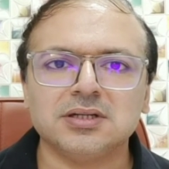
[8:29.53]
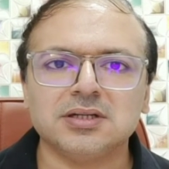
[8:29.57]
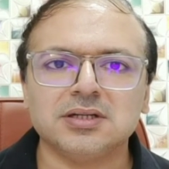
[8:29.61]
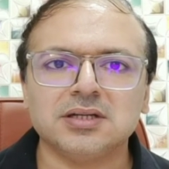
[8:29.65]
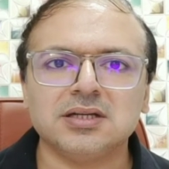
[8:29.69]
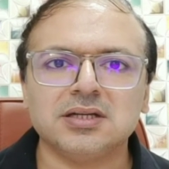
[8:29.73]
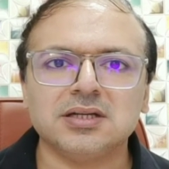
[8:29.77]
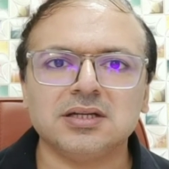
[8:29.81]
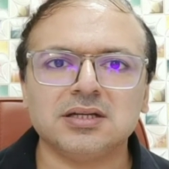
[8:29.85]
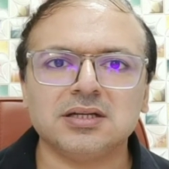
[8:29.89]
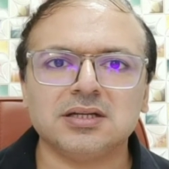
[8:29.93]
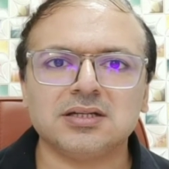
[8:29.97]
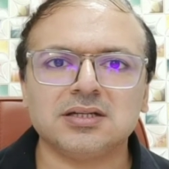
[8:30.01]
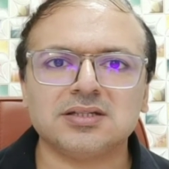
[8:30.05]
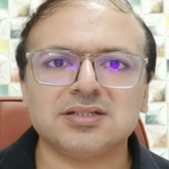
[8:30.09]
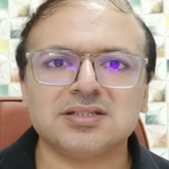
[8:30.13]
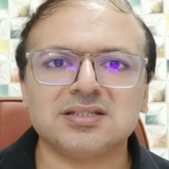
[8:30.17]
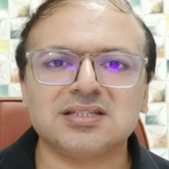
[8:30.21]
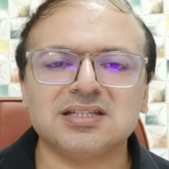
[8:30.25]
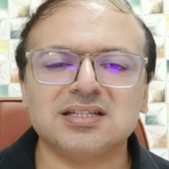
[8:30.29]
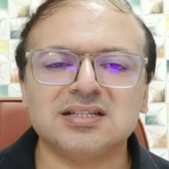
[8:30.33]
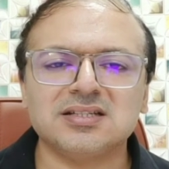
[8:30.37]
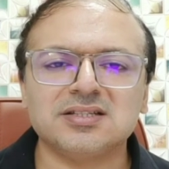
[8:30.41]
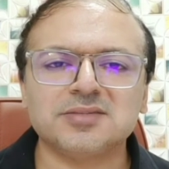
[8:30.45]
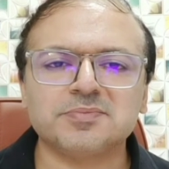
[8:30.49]
He
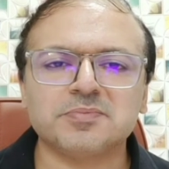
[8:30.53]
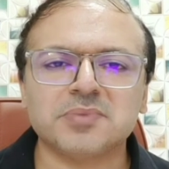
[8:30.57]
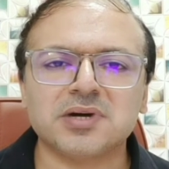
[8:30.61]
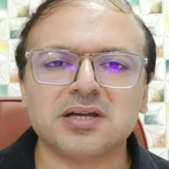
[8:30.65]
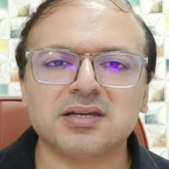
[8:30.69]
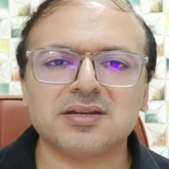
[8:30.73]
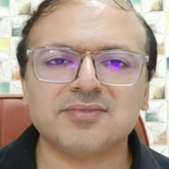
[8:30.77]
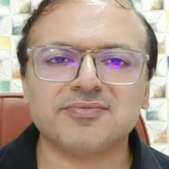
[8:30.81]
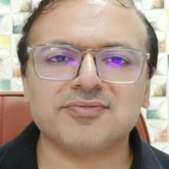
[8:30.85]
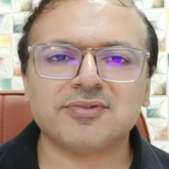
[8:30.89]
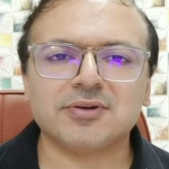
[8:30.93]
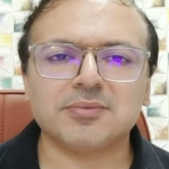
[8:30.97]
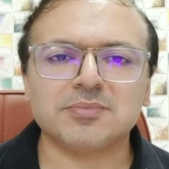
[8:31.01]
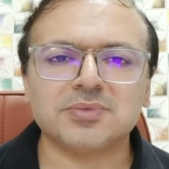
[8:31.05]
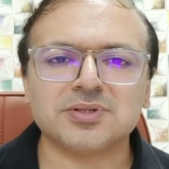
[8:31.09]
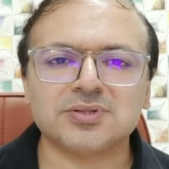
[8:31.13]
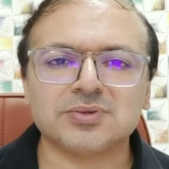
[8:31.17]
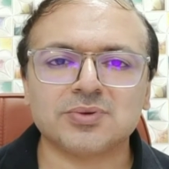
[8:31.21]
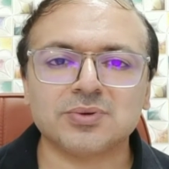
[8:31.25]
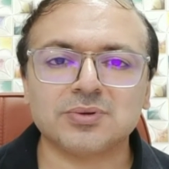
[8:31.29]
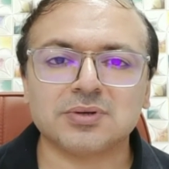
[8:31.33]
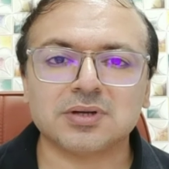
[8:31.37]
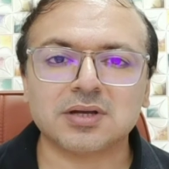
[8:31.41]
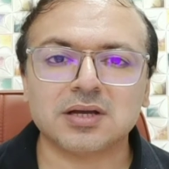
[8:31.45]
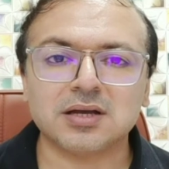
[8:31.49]
steals money from his
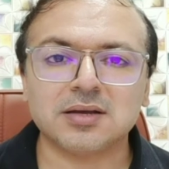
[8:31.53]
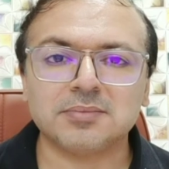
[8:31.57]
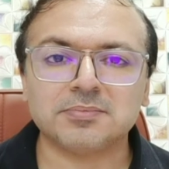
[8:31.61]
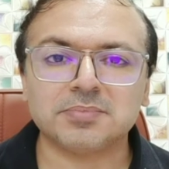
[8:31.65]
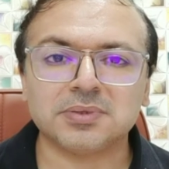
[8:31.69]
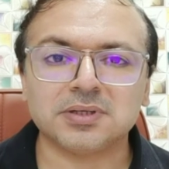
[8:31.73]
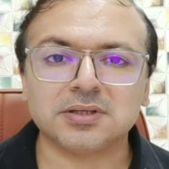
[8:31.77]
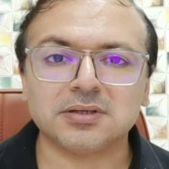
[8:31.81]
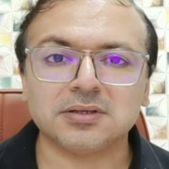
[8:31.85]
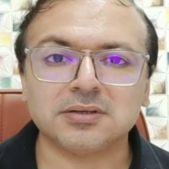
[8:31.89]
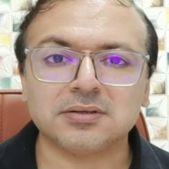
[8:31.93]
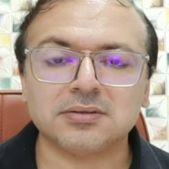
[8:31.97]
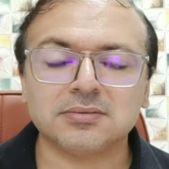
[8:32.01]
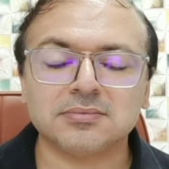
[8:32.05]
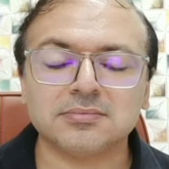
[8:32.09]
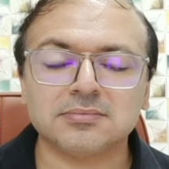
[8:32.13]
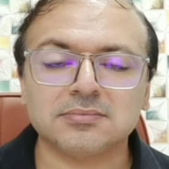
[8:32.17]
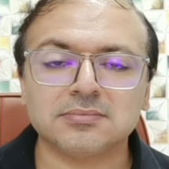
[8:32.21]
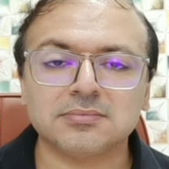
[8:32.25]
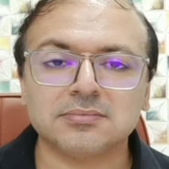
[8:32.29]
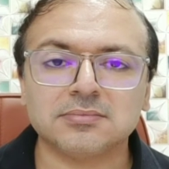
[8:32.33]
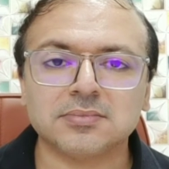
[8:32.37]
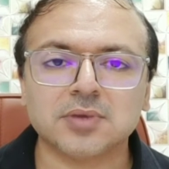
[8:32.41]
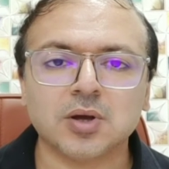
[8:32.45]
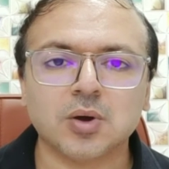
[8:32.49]
own company.
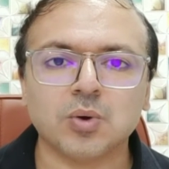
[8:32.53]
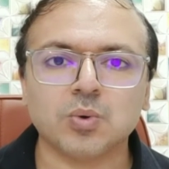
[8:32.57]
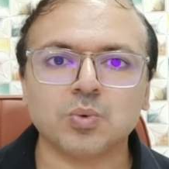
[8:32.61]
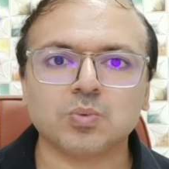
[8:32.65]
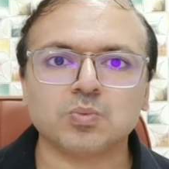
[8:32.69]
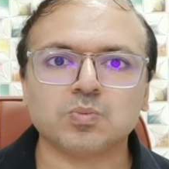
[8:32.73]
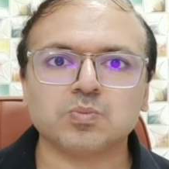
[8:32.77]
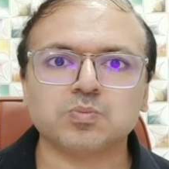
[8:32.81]
Oh.